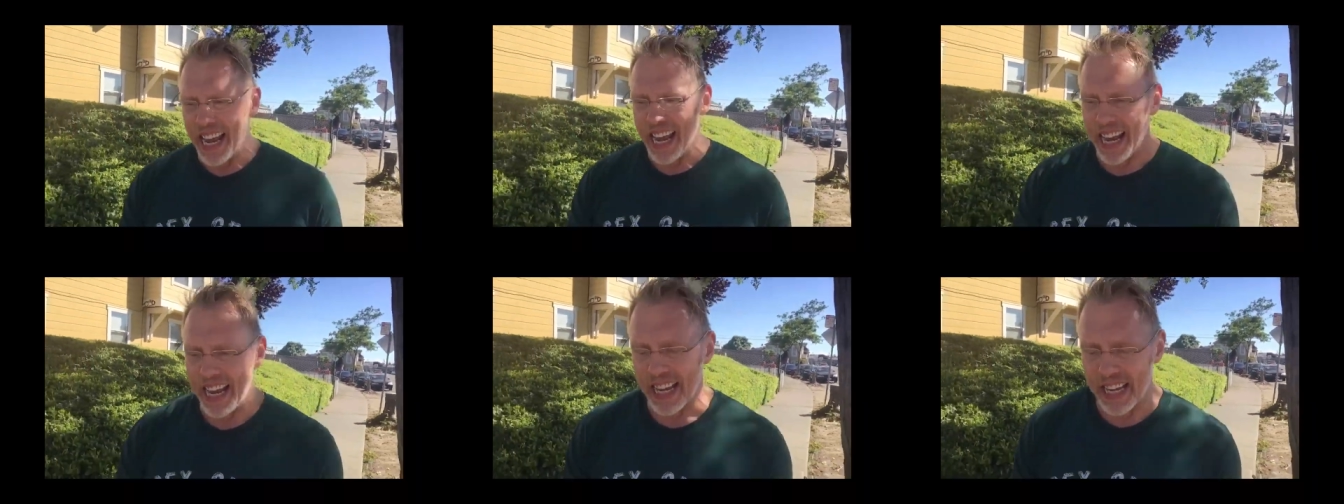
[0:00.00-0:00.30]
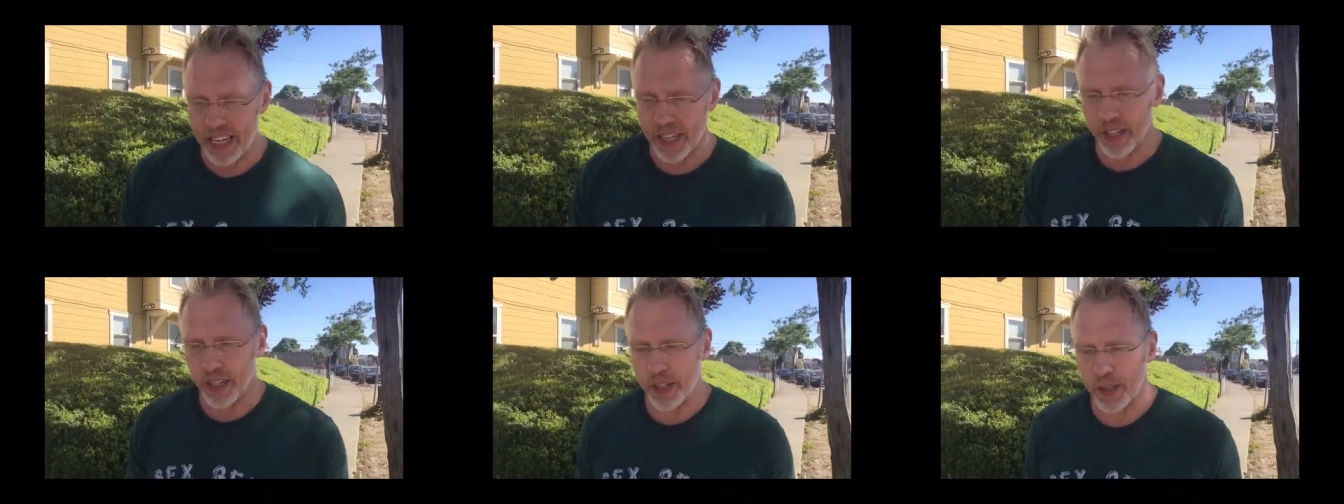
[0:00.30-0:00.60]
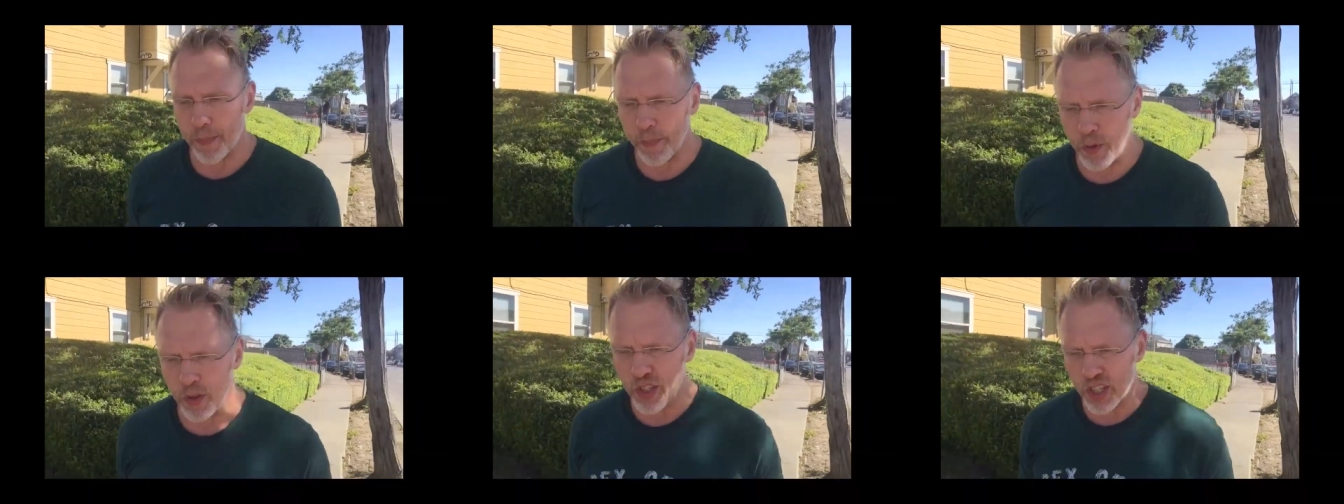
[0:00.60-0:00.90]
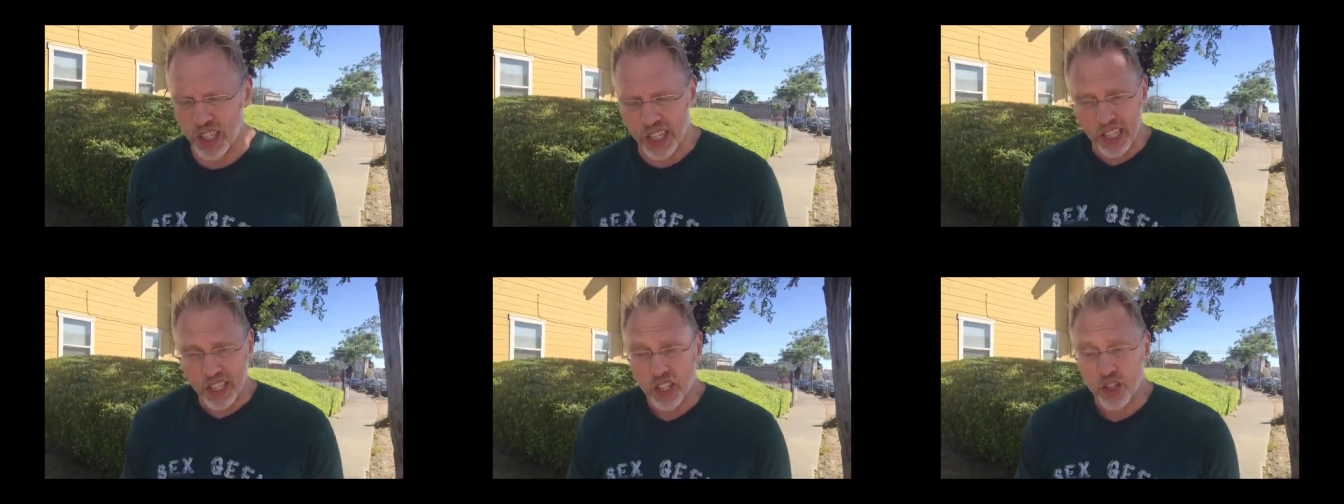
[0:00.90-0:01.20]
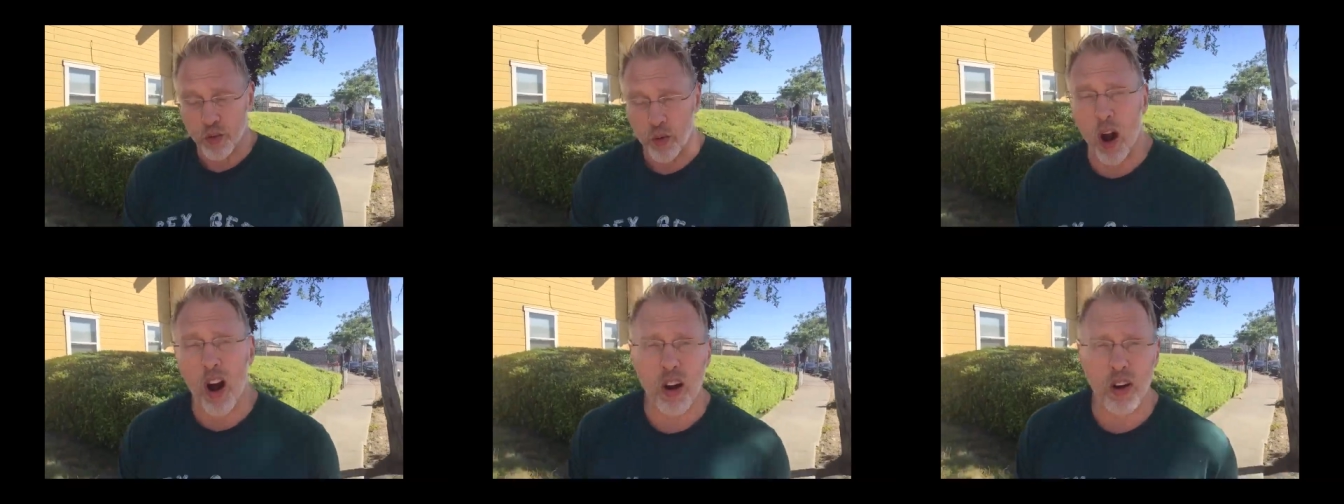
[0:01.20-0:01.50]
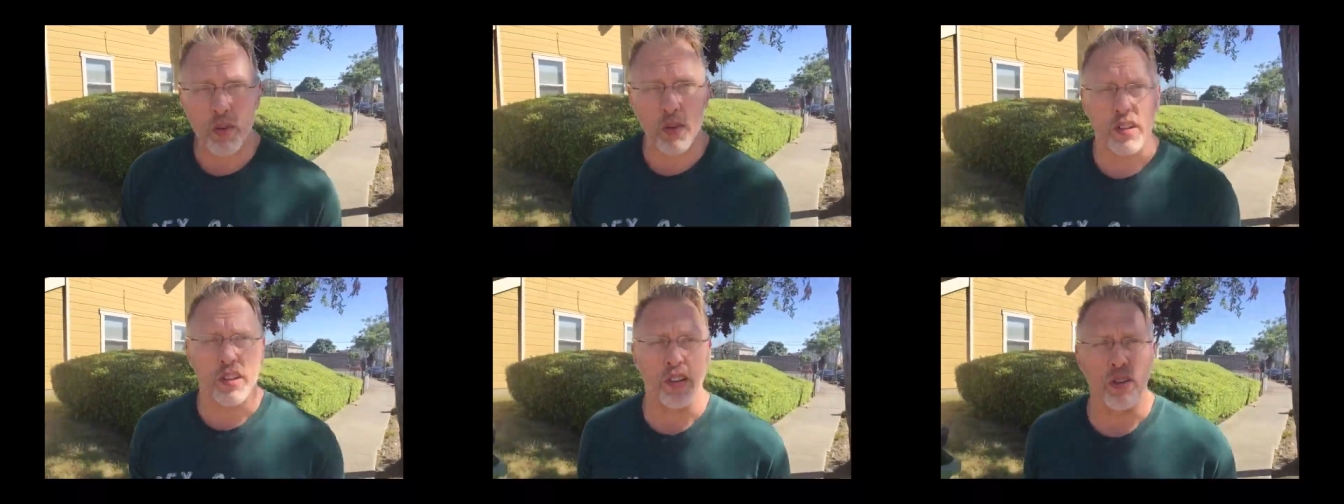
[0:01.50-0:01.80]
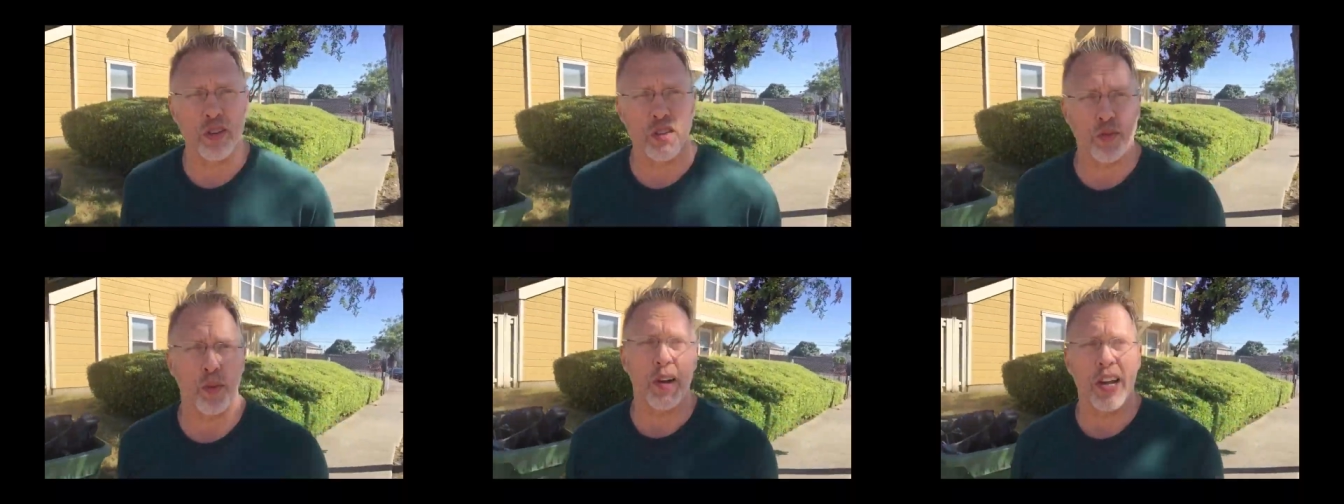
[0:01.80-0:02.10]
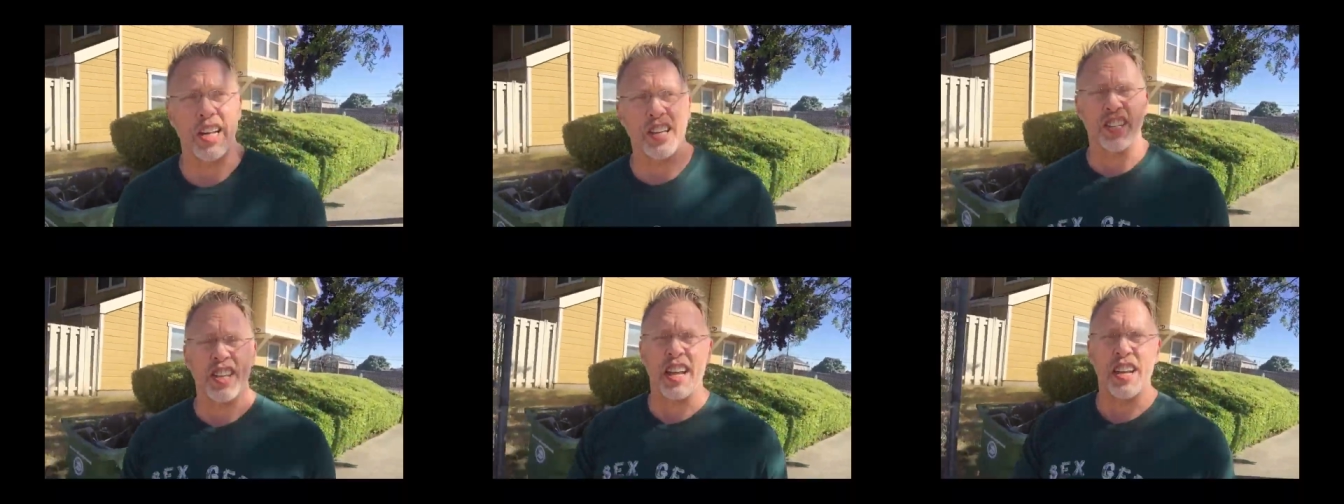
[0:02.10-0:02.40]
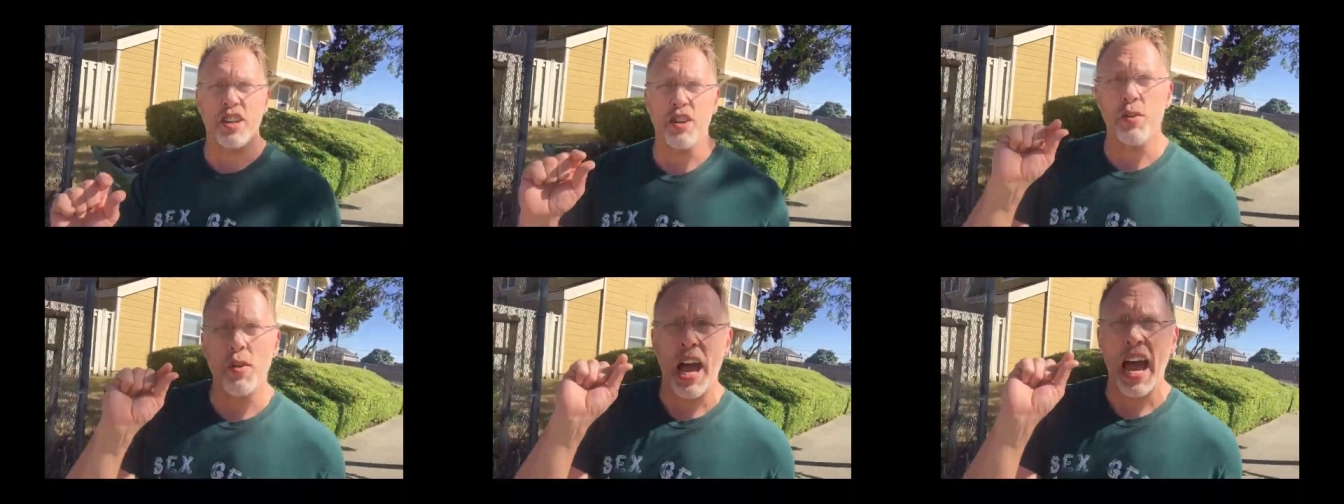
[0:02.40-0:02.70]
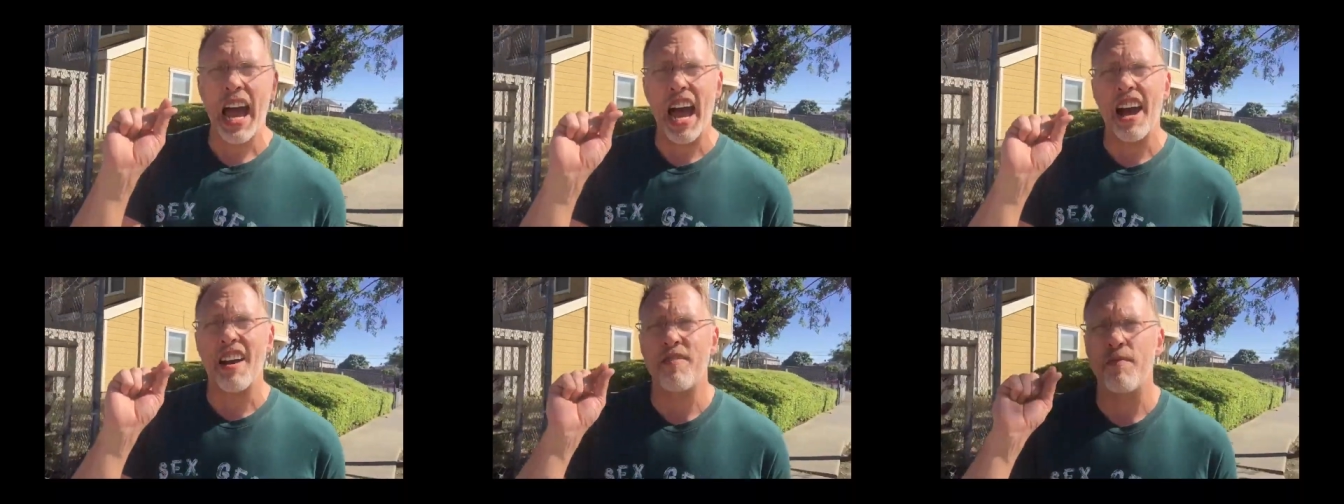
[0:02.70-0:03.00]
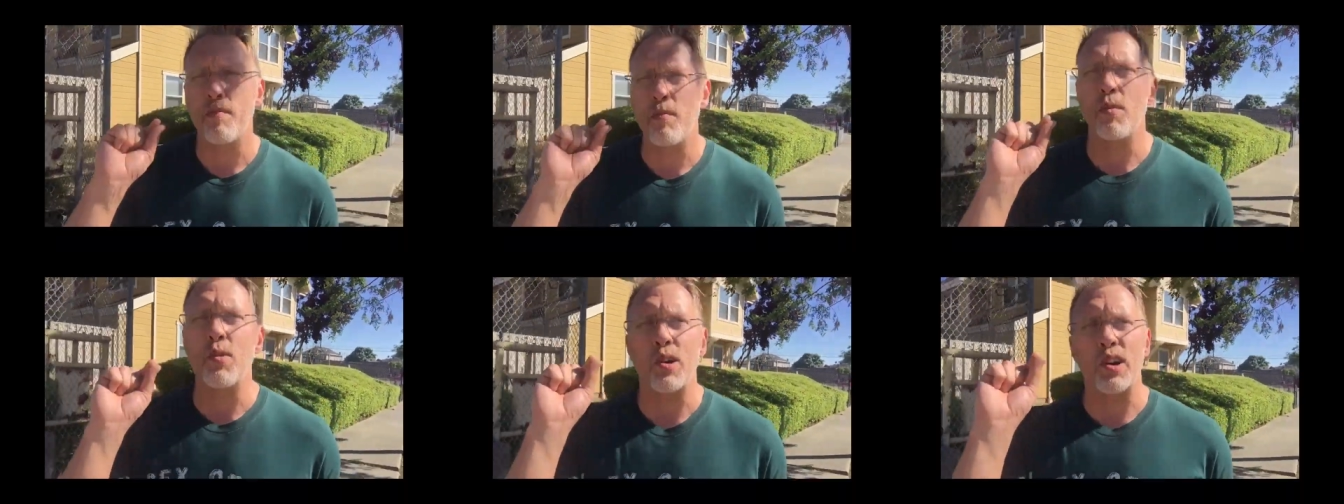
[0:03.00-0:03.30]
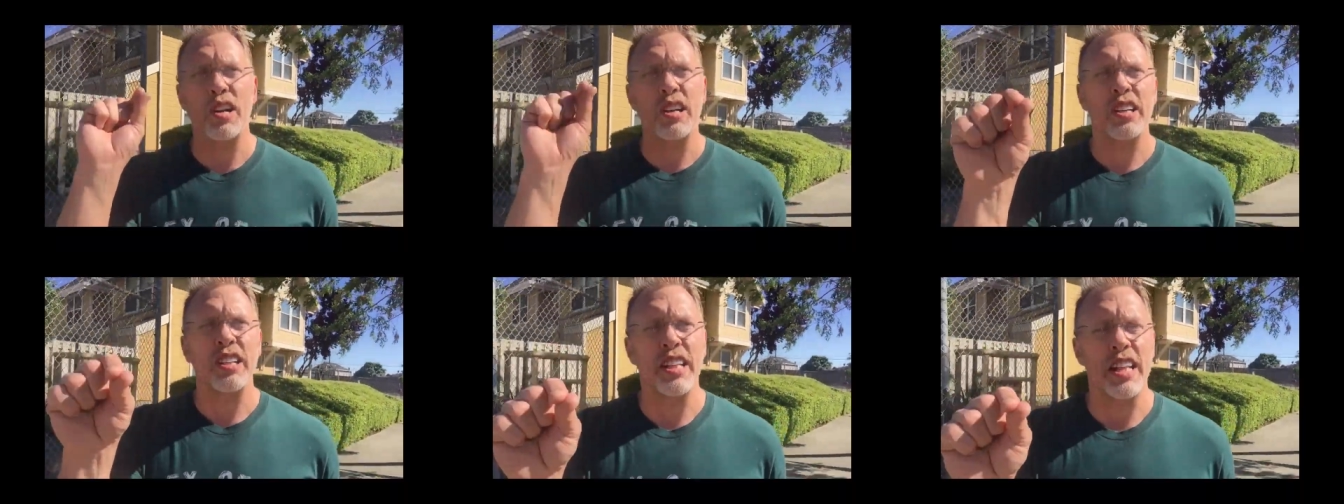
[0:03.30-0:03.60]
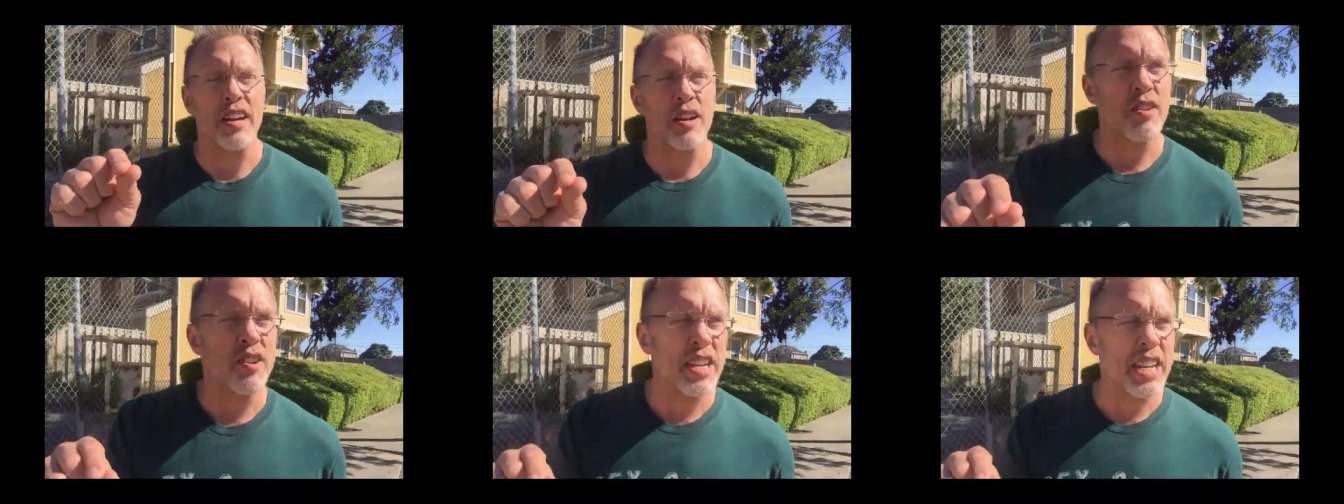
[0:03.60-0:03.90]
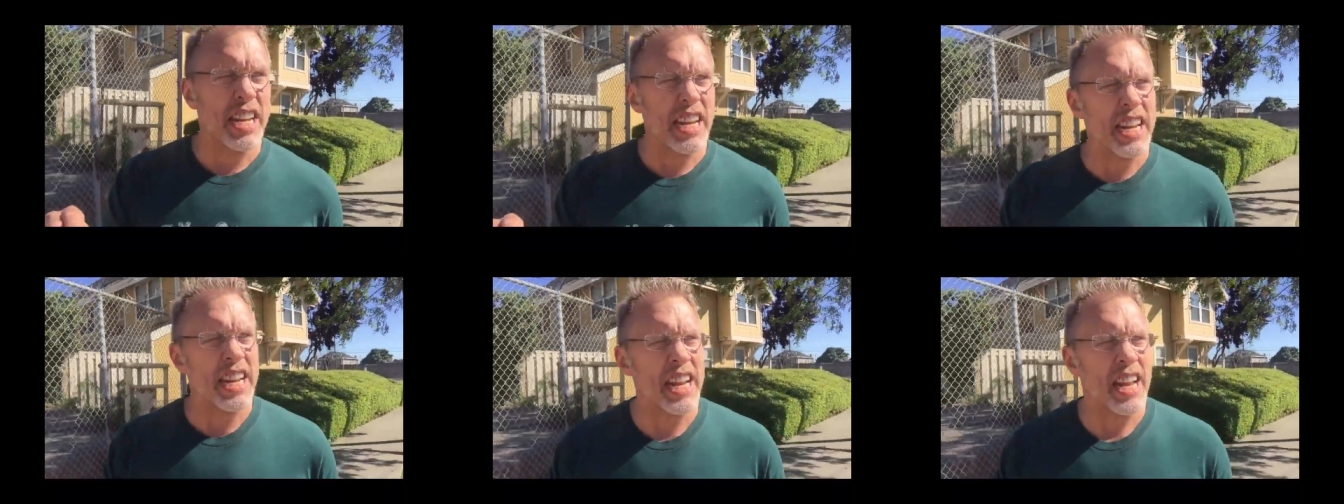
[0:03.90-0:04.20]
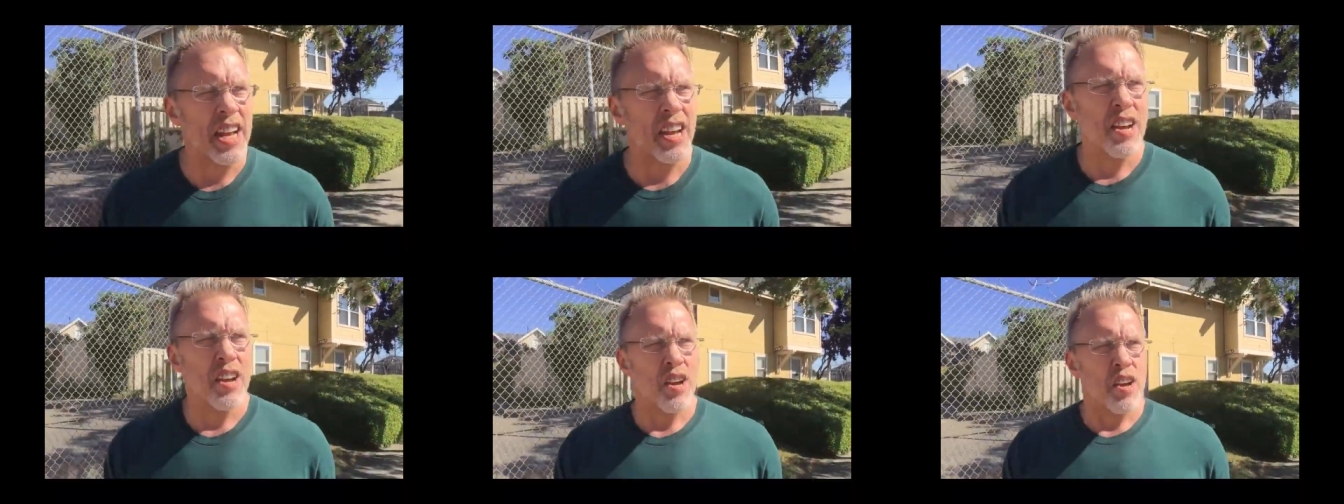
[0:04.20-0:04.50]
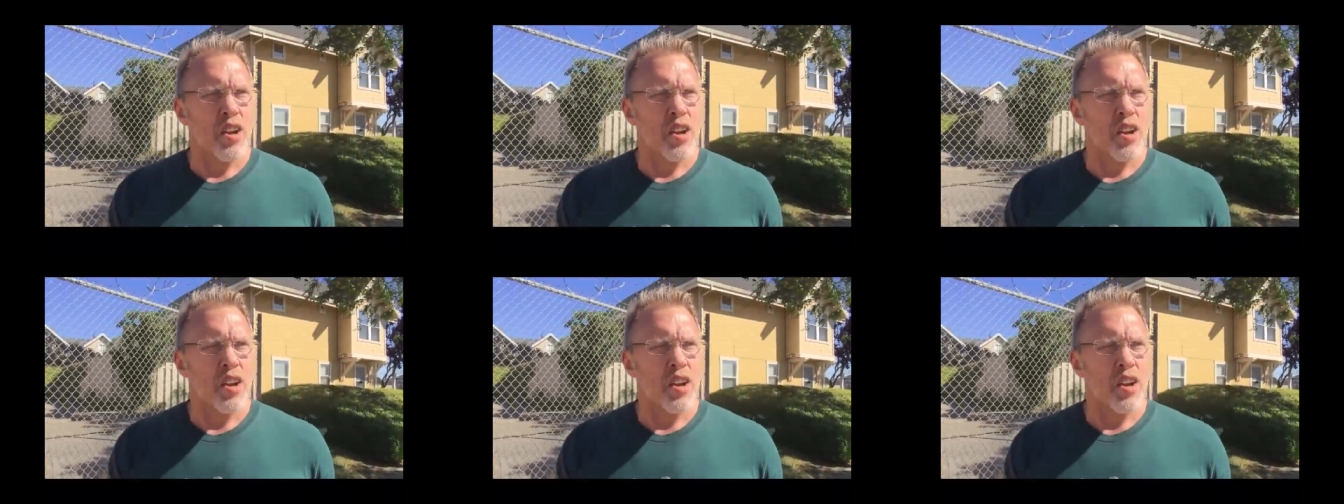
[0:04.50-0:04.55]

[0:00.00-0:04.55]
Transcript: and you just get stronger in those ways and you have more clarity